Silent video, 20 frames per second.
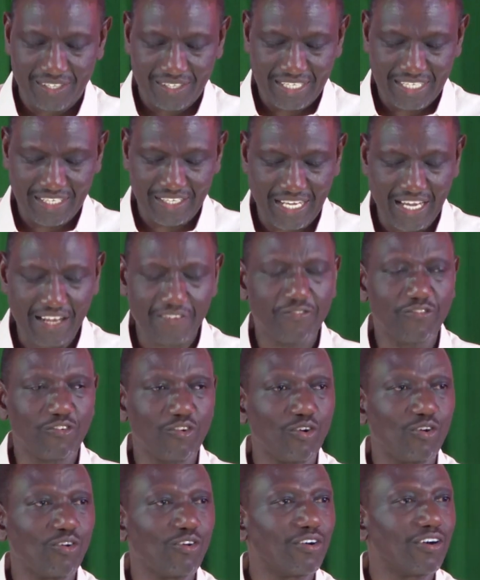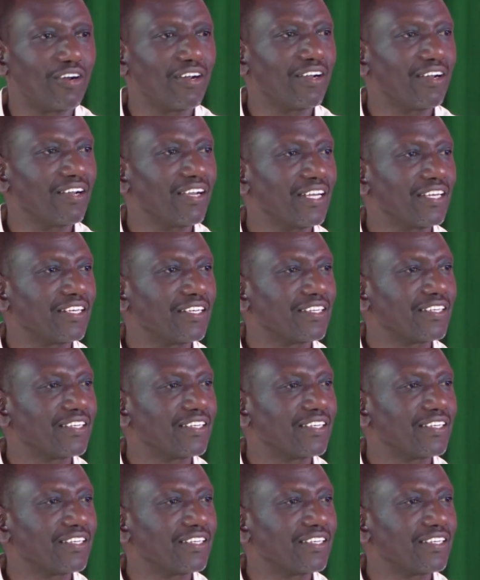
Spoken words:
And therefore, it